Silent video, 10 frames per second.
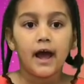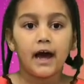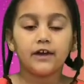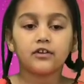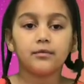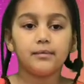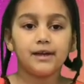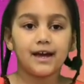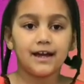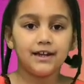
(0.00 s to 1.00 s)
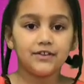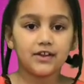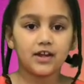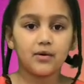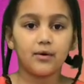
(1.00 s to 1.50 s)
Ask me
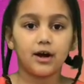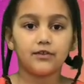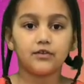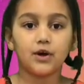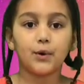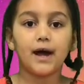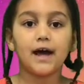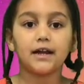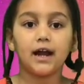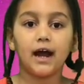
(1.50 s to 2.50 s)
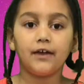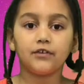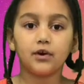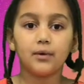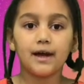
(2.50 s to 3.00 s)
anything you want. Go ahead,
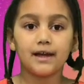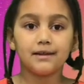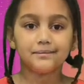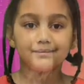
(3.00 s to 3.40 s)
ask away.